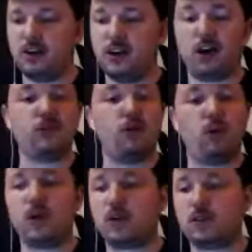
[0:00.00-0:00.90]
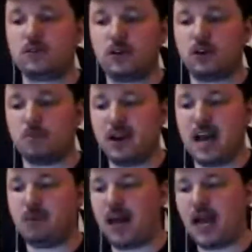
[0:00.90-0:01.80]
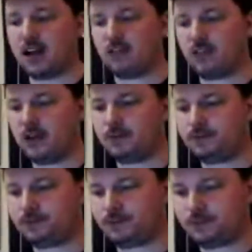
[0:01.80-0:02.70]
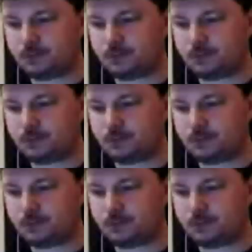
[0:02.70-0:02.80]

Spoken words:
Nuln Oil or Badab Black over it.